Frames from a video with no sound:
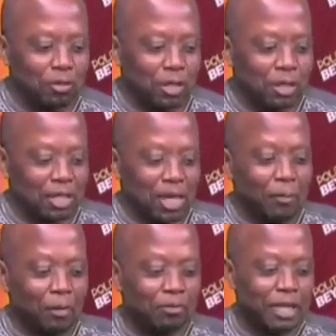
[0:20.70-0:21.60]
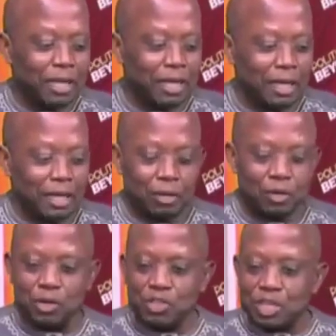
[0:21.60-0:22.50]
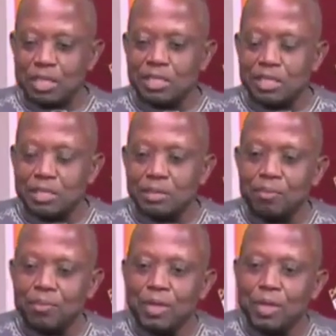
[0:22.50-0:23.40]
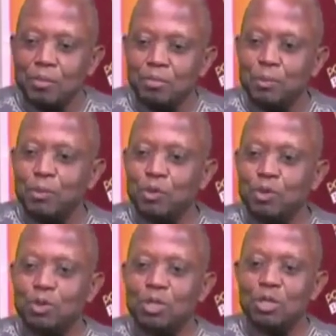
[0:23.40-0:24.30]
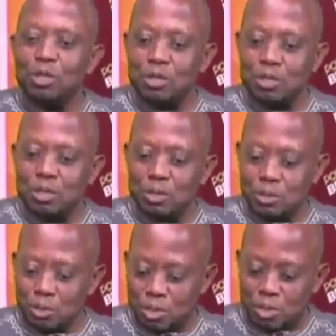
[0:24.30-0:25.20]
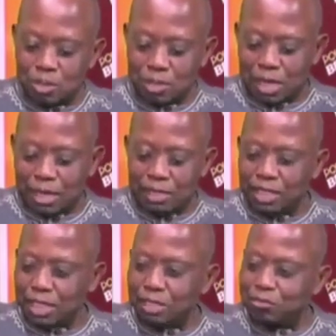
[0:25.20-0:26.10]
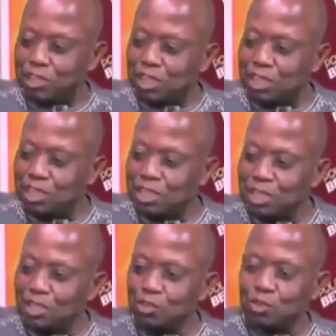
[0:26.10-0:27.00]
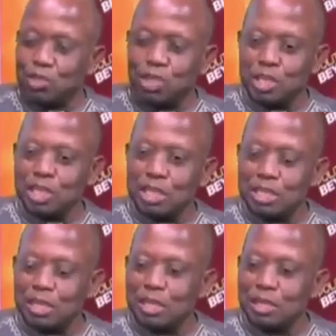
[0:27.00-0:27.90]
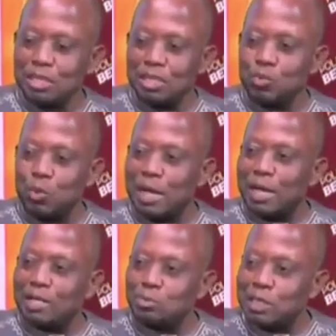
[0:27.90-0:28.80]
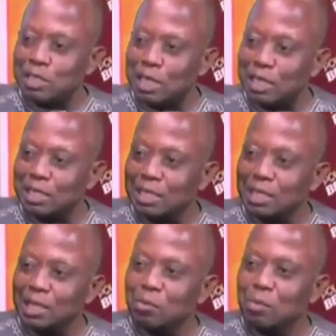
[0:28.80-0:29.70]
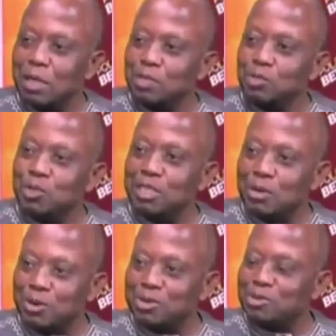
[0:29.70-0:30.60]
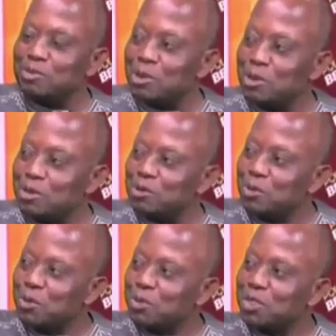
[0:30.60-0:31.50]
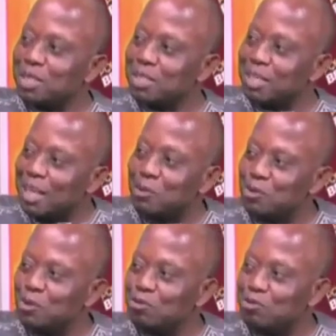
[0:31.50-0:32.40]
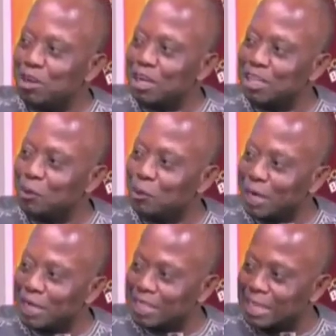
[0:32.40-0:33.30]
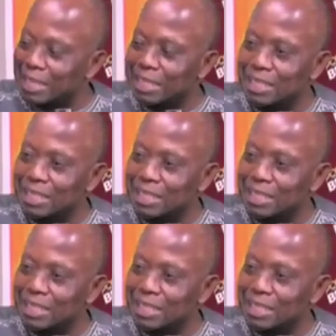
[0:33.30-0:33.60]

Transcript: some of the contracts, people signed certificates to say that this work has been done, but during the course of the audit, you go down there and you don't find the work done.